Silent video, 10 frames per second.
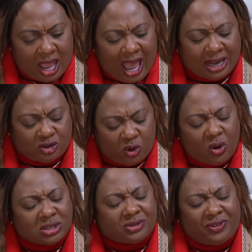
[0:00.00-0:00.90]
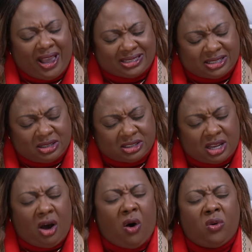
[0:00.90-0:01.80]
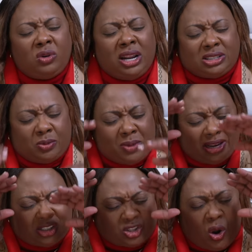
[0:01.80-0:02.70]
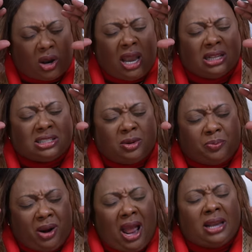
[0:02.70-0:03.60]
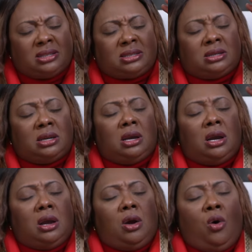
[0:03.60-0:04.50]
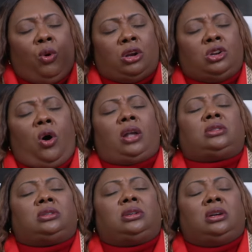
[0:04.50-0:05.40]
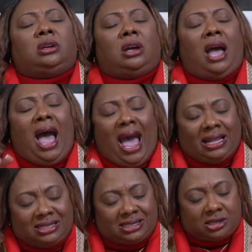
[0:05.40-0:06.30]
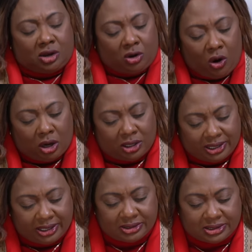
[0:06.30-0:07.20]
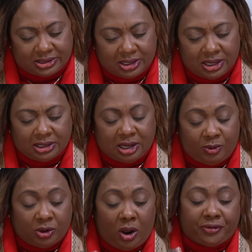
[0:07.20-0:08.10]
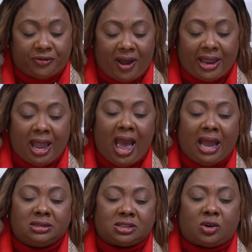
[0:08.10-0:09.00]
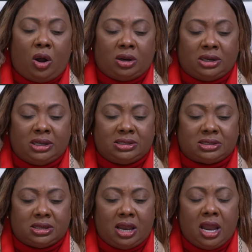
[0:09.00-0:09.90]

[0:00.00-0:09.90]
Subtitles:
And those vessels, only to my shock and surprise, were not ants' colonies. They were not fire ants' colonies.